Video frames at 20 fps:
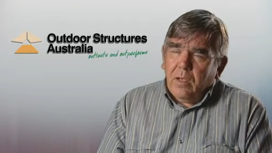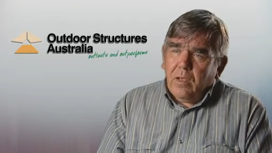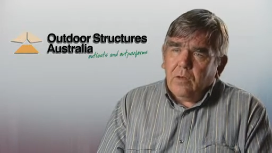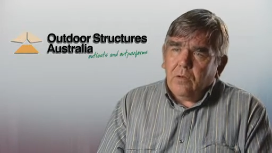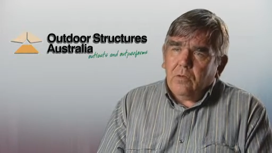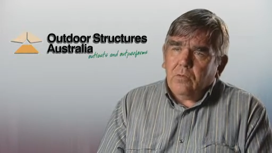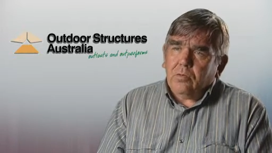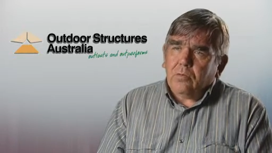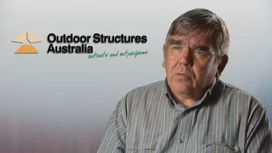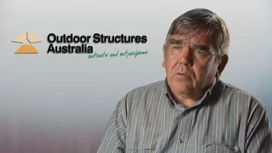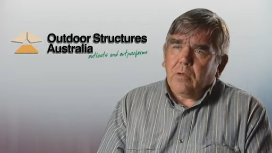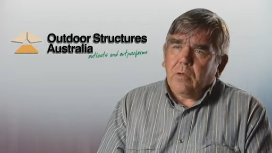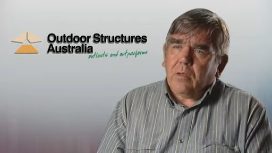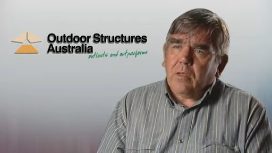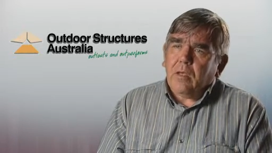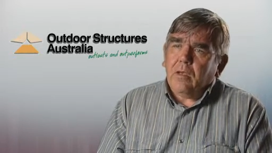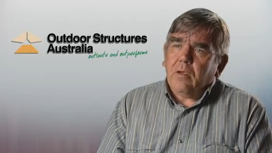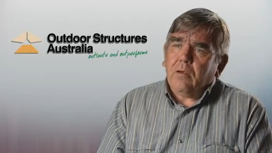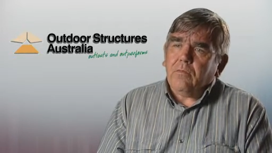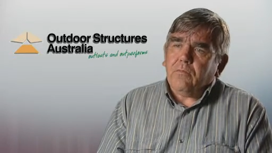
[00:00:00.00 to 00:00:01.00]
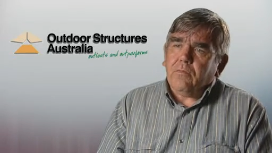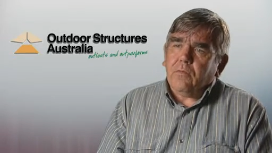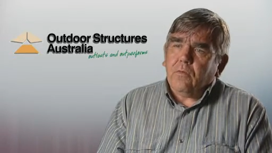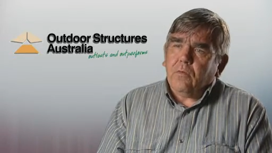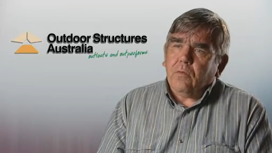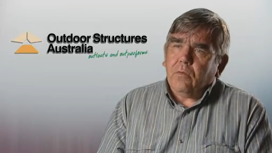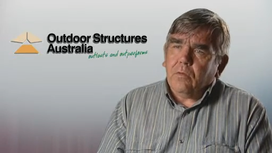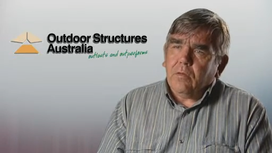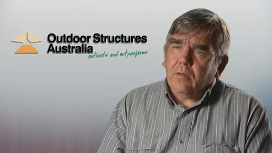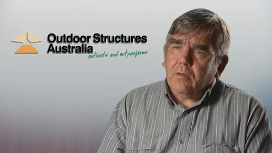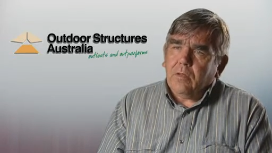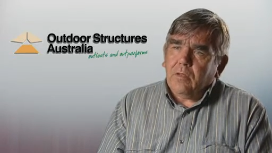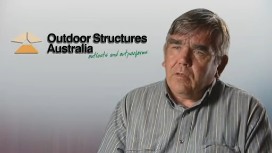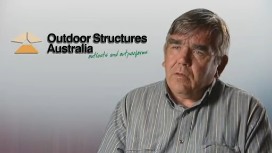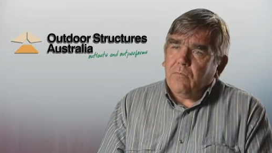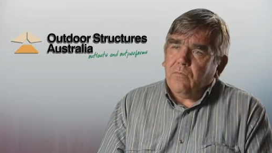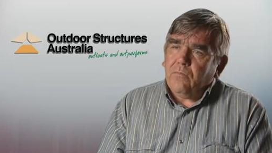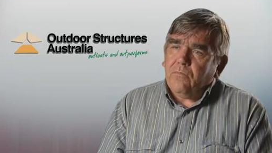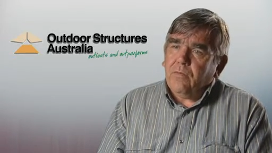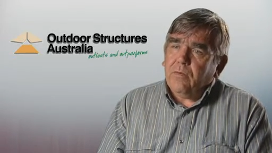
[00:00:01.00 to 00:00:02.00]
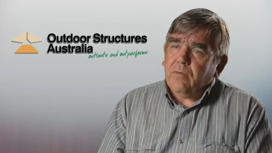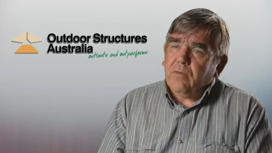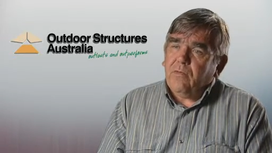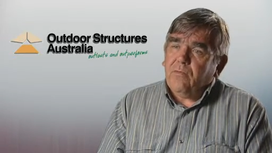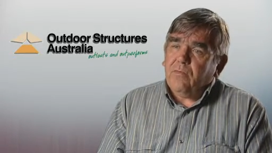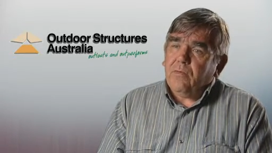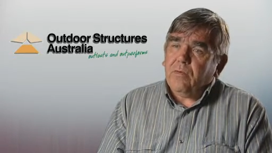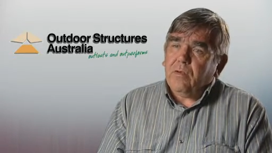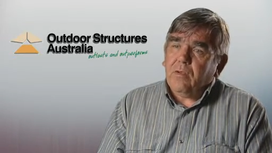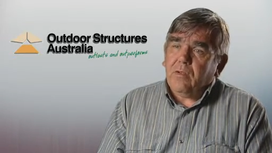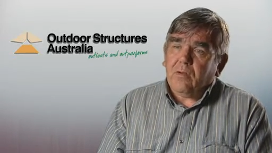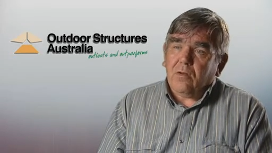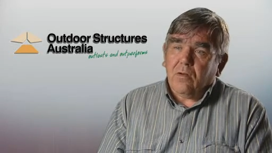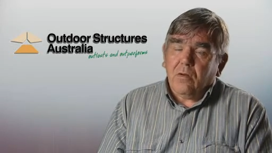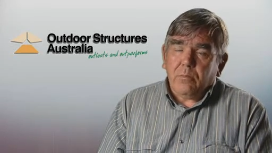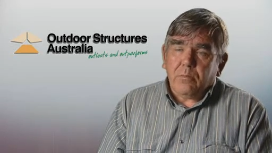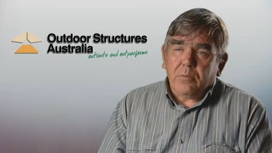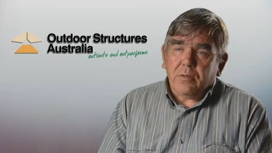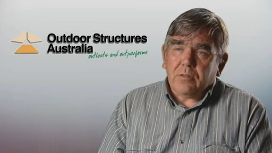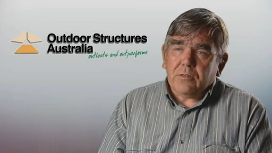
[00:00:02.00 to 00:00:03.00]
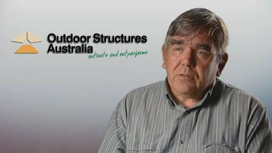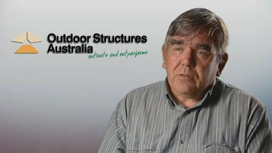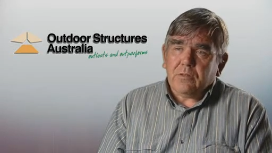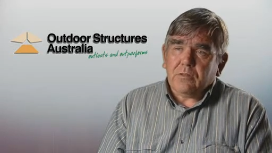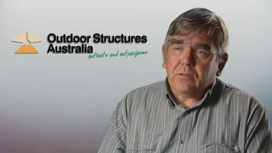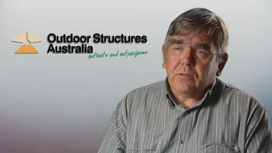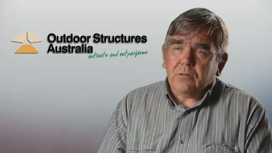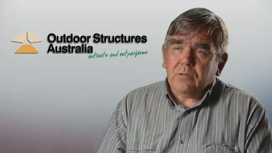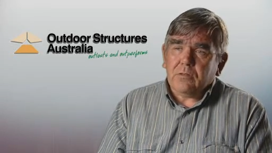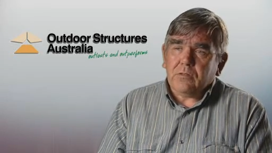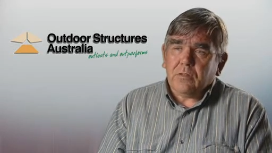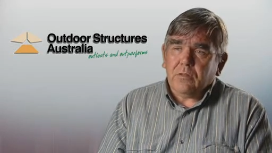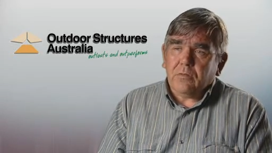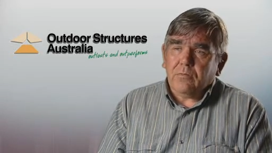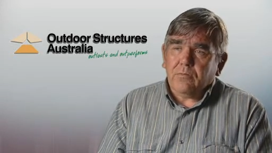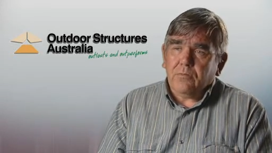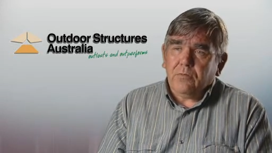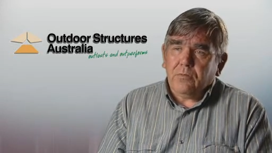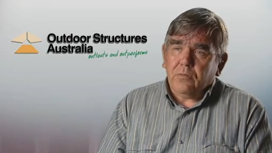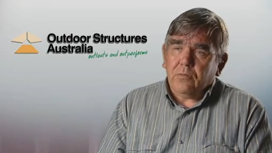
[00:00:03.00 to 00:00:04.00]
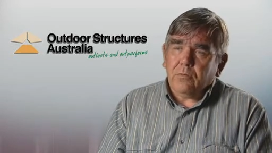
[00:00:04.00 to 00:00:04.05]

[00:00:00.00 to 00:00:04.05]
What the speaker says: and it took care of all the very, very complex issues of